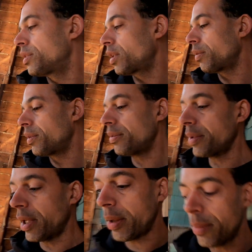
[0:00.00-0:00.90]
So,
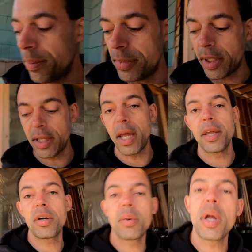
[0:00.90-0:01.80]
you know, like
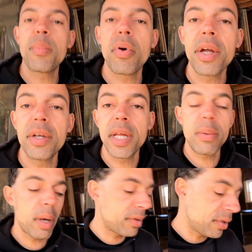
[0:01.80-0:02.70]
that. I probably could get
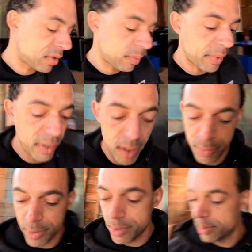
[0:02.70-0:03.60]
away with using it, but
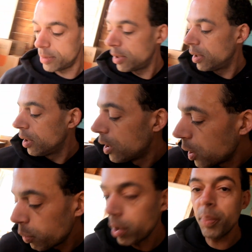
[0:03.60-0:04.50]

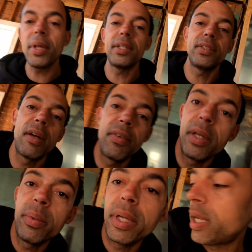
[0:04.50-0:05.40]
we're replacing
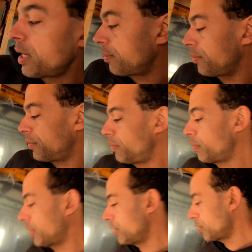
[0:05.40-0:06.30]
everything we can,
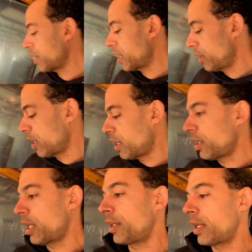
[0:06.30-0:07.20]
but just trying
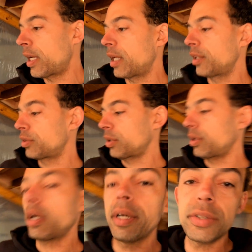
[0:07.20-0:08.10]
not to get out of control. All
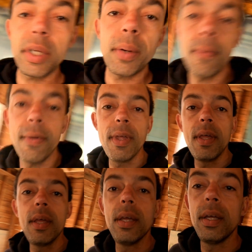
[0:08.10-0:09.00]
right, so
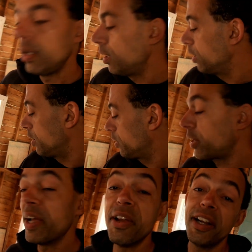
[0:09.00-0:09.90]

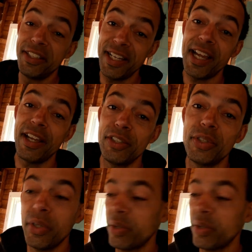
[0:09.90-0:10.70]
try not to get out of control.